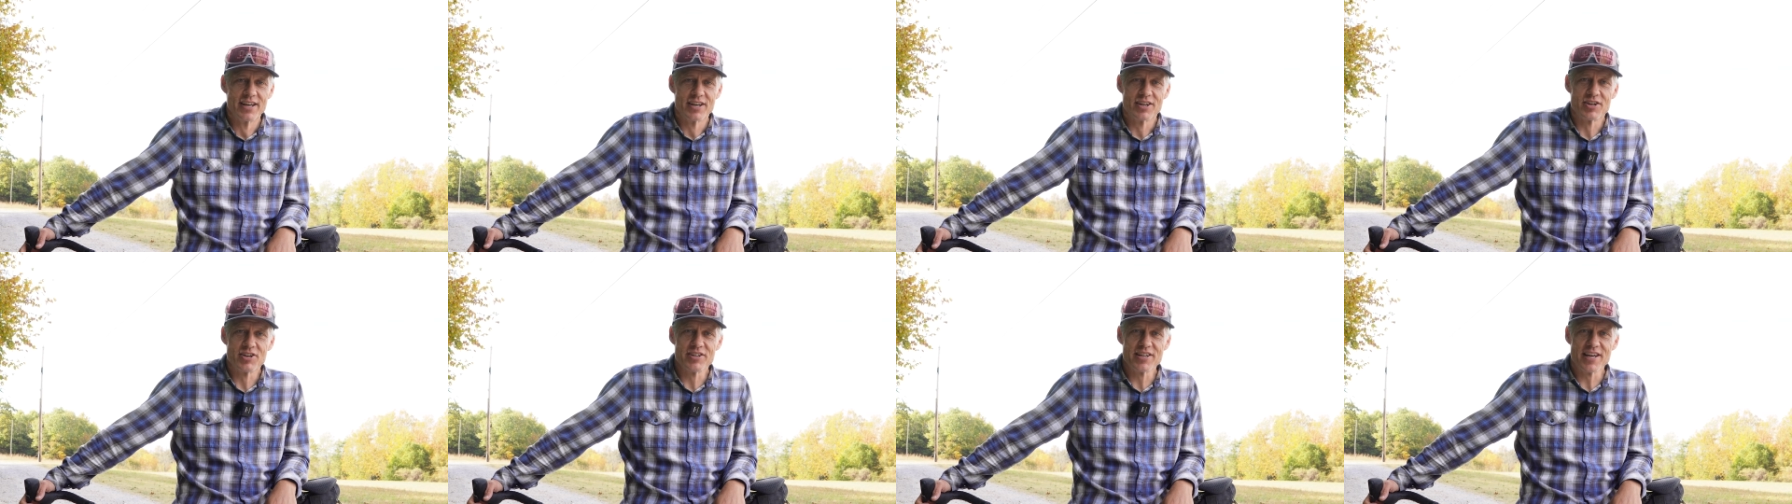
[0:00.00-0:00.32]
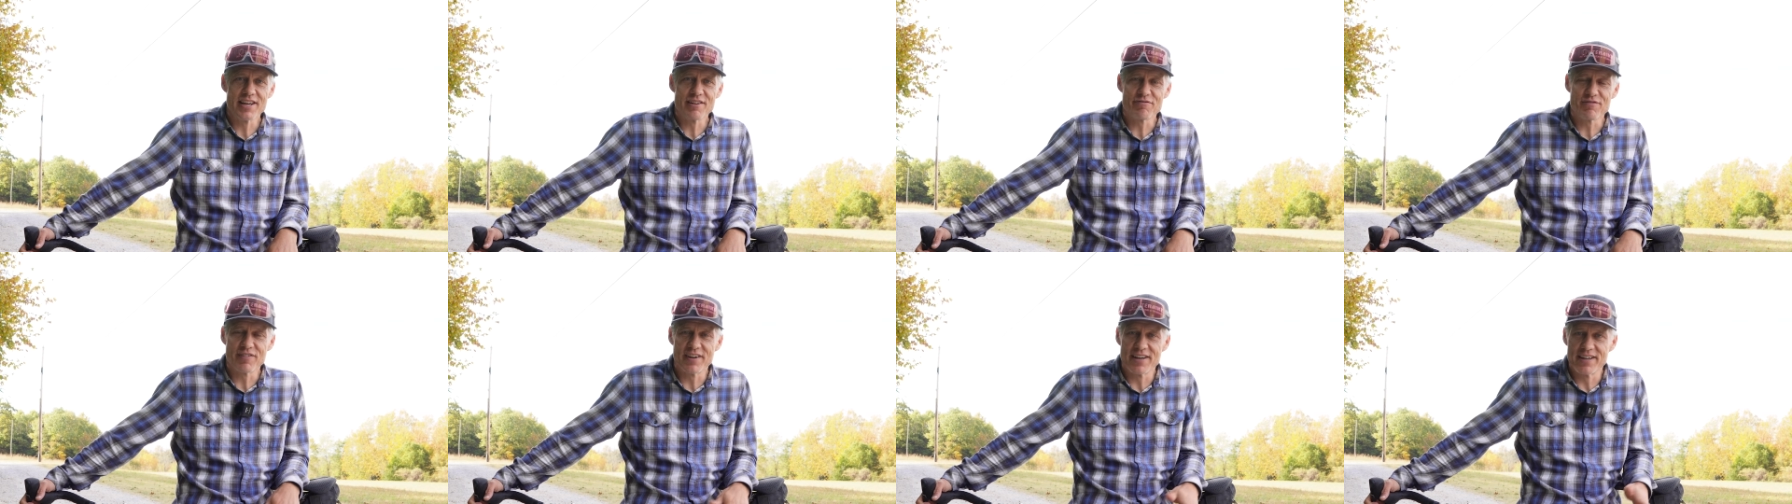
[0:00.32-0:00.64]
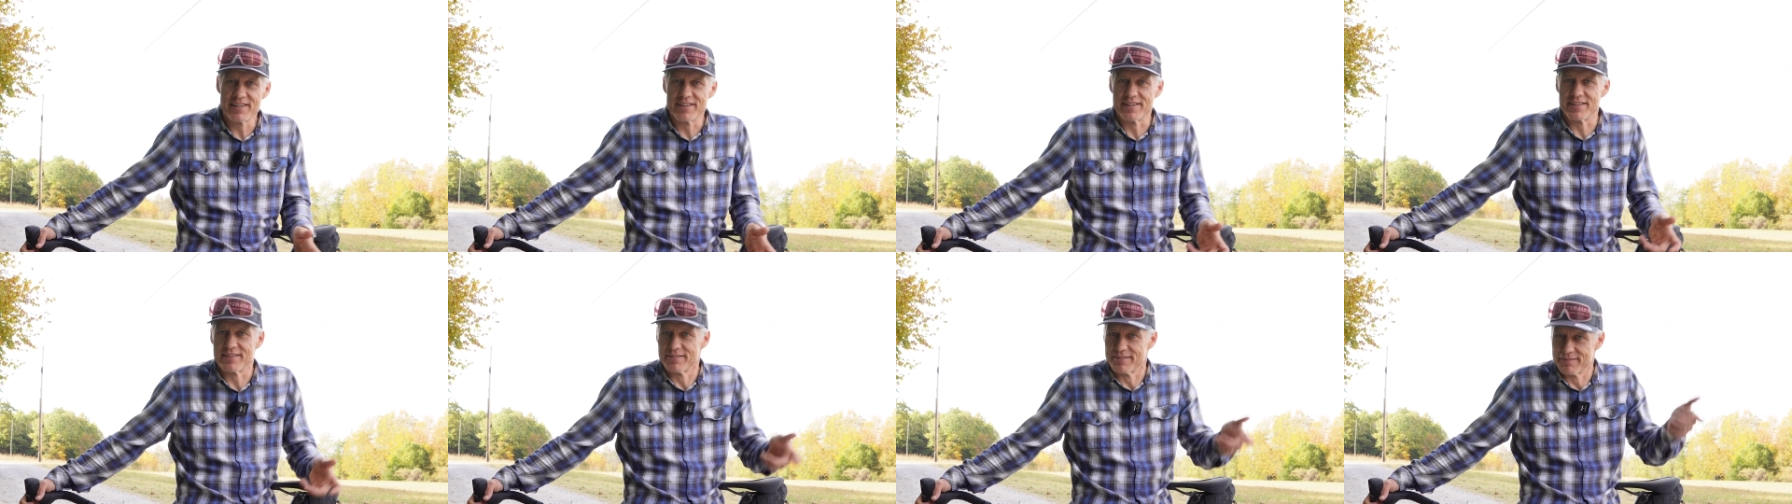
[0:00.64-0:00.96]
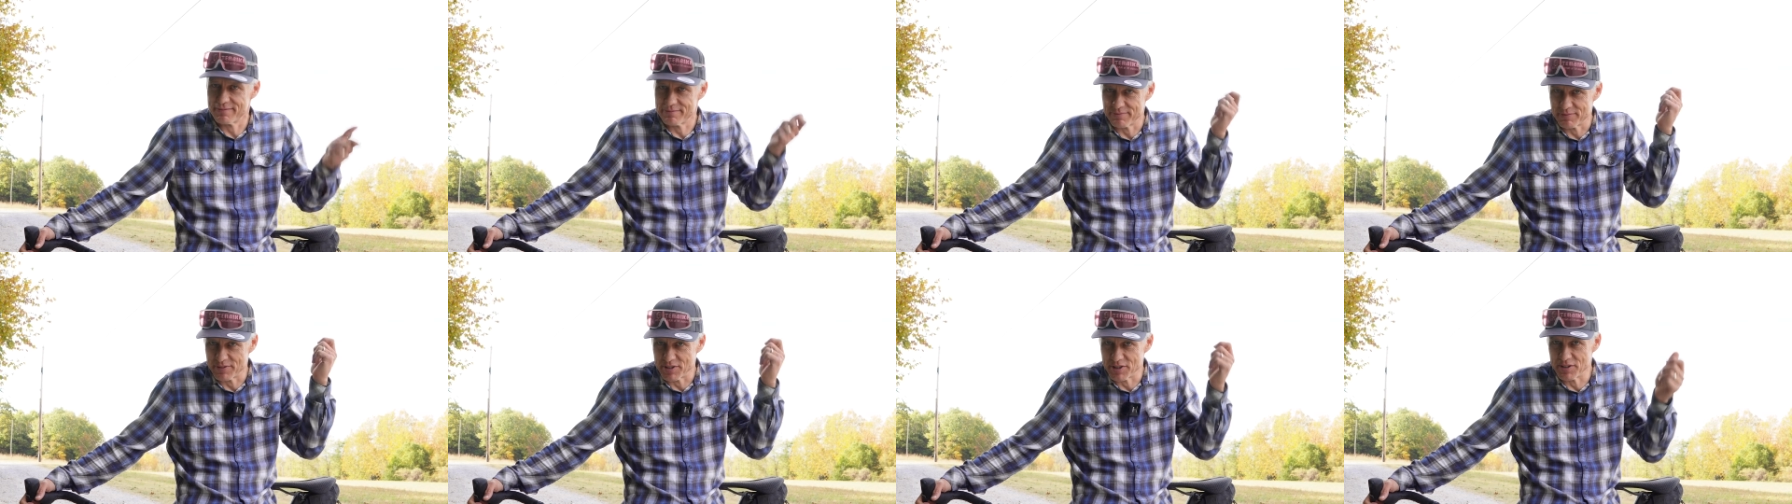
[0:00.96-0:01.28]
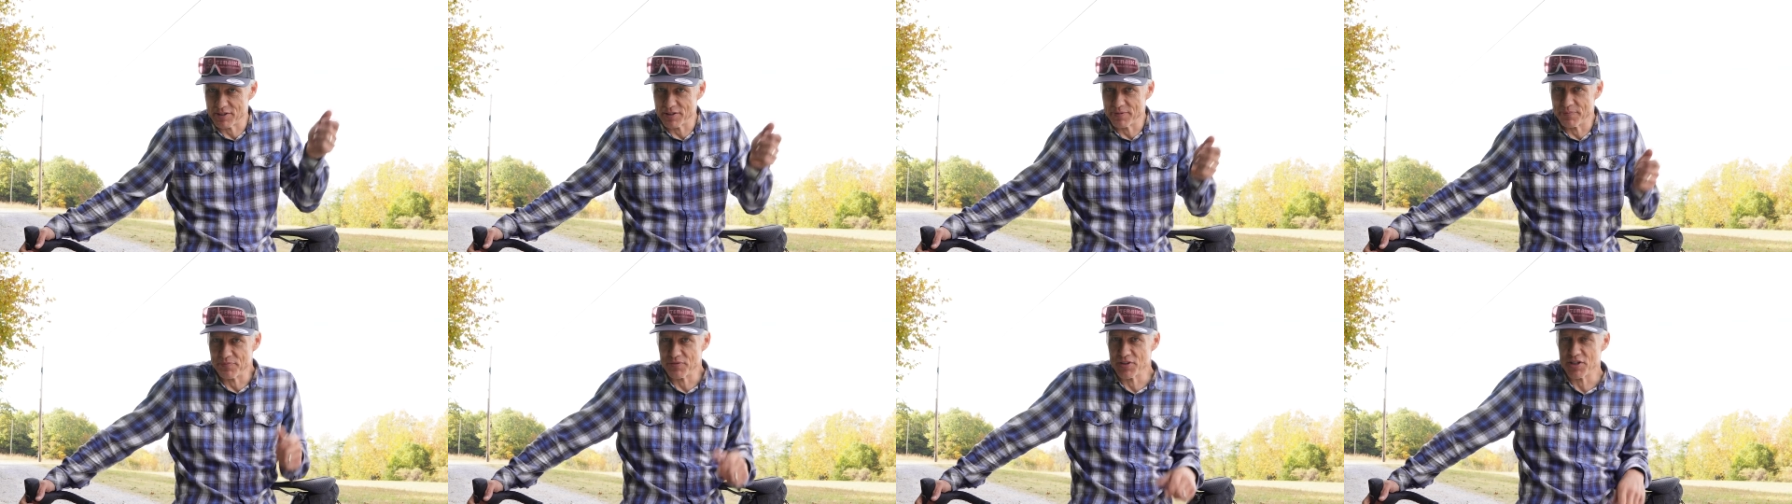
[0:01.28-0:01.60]
Could not find it.
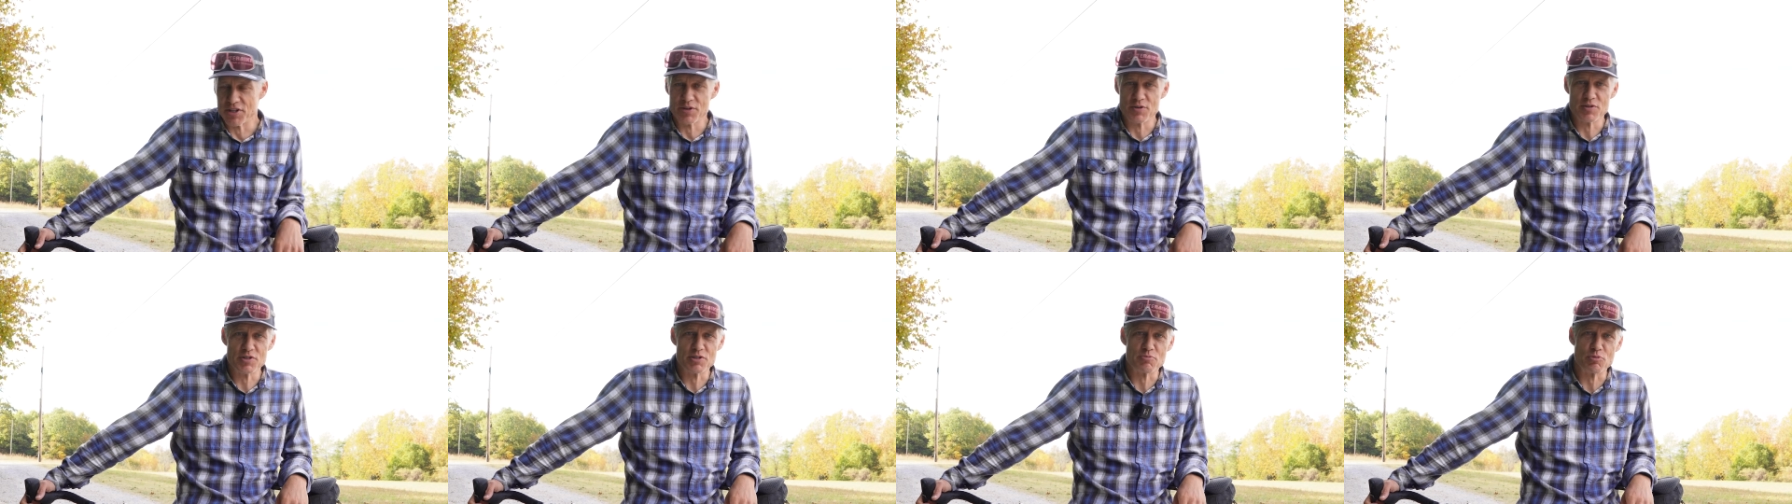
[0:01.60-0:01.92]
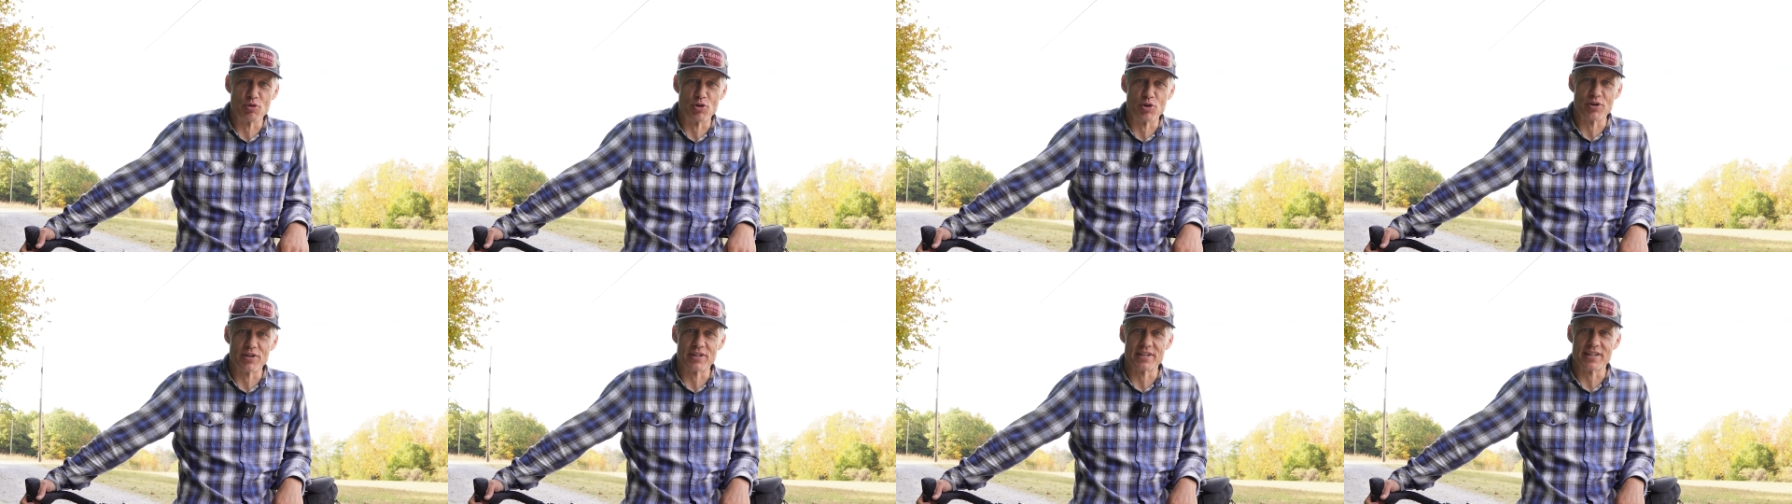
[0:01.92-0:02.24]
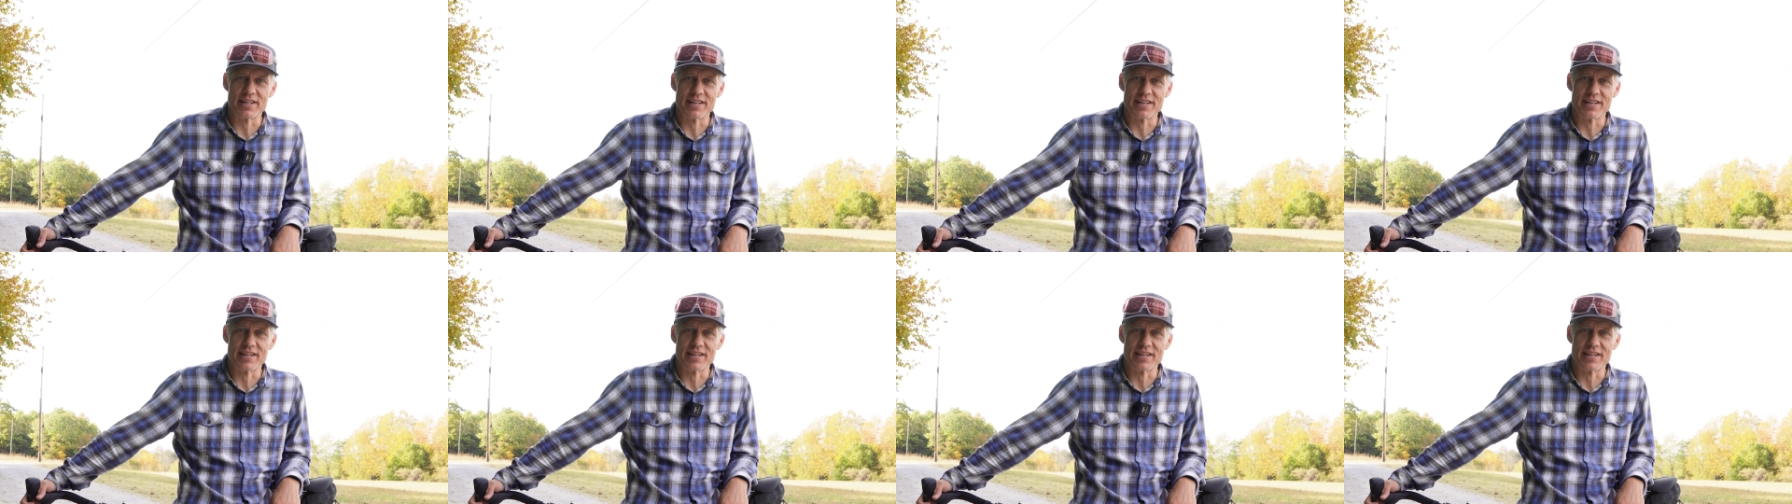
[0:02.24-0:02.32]
Used more of